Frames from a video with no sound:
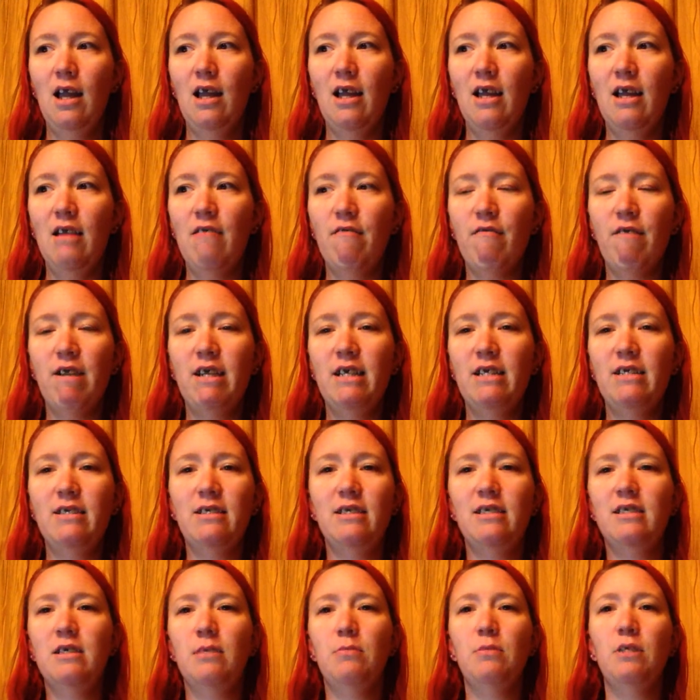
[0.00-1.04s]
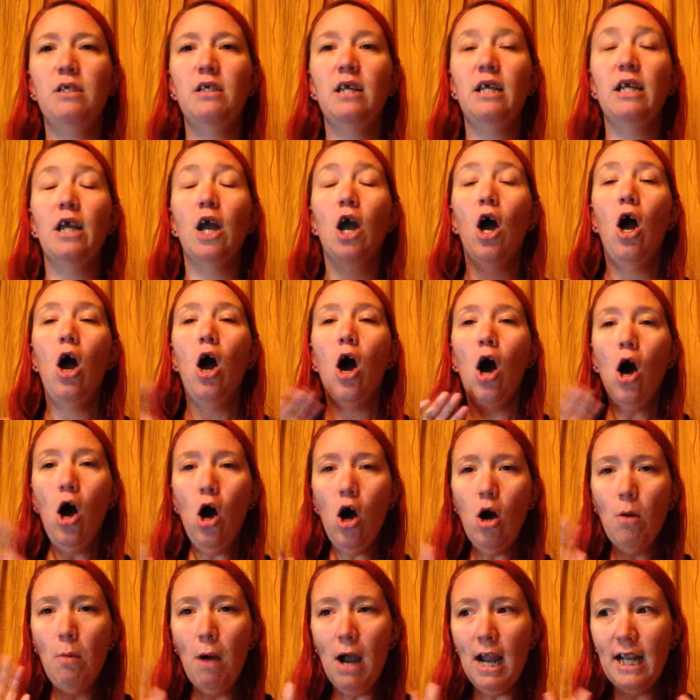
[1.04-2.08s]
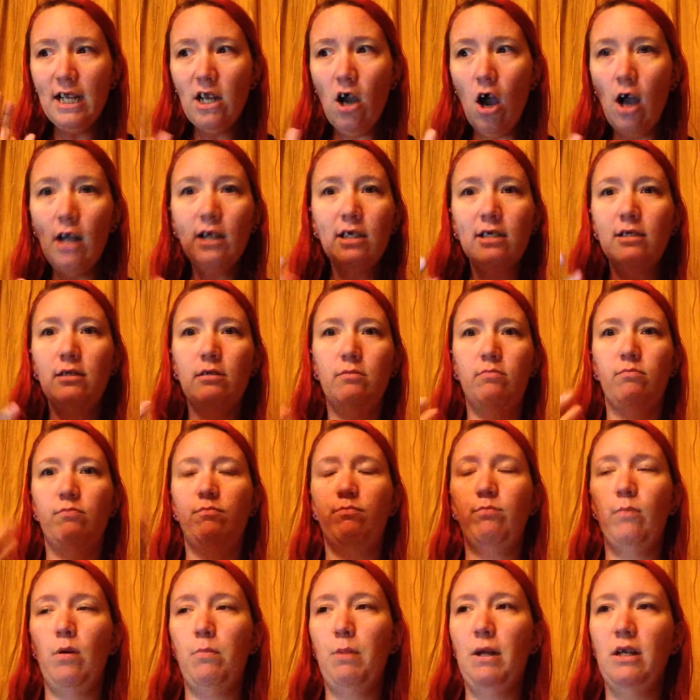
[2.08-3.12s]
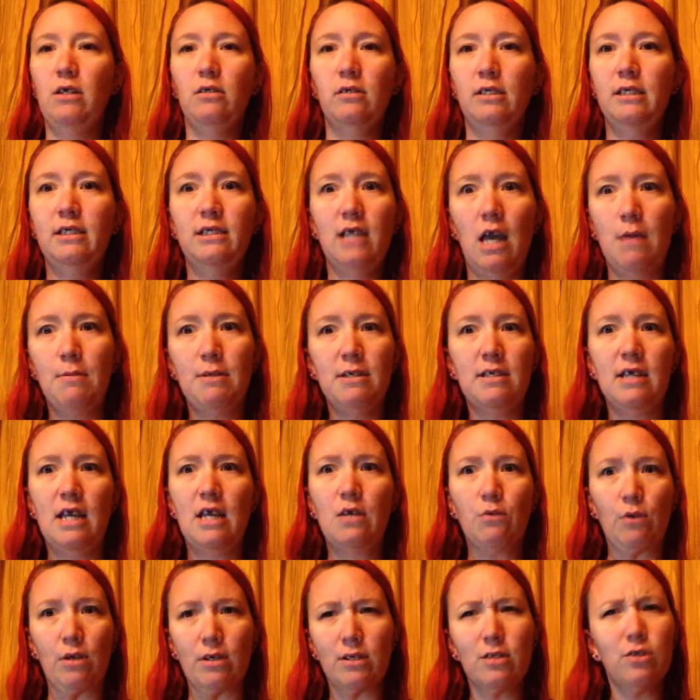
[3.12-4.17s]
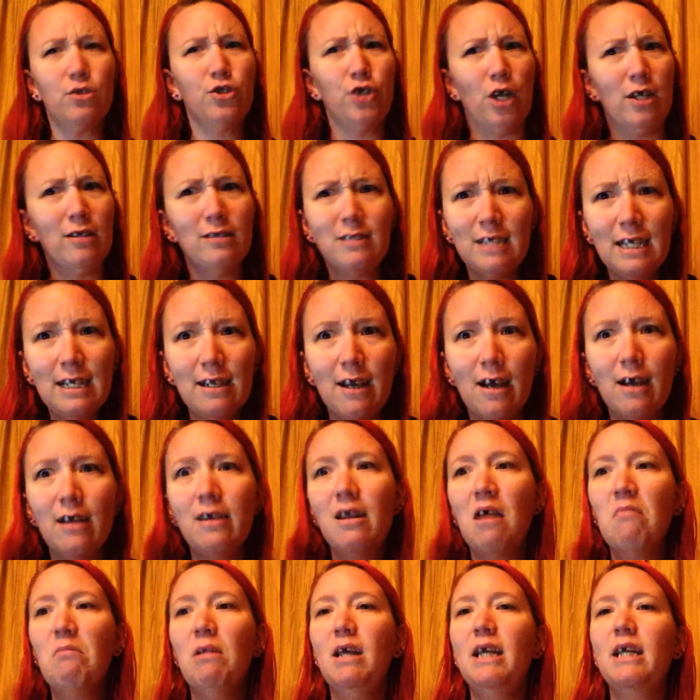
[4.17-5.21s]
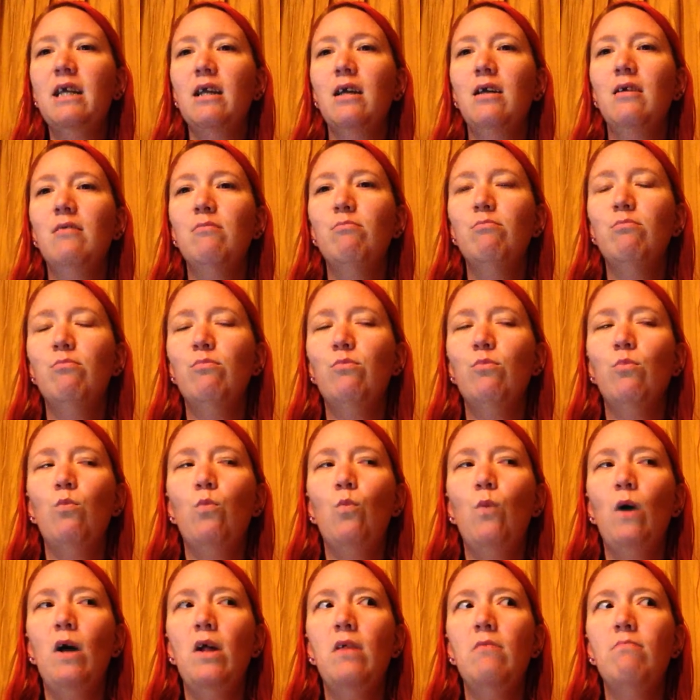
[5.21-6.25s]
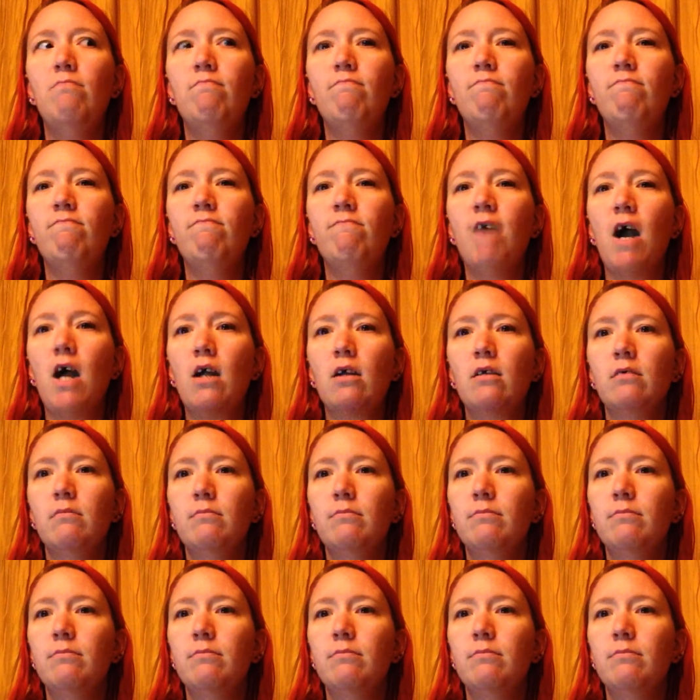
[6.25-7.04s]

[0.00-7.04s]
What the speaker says: If I see something like, oh my god, because apparently Sami Zayn wrestled John Cena. And I'm like, well, fuck.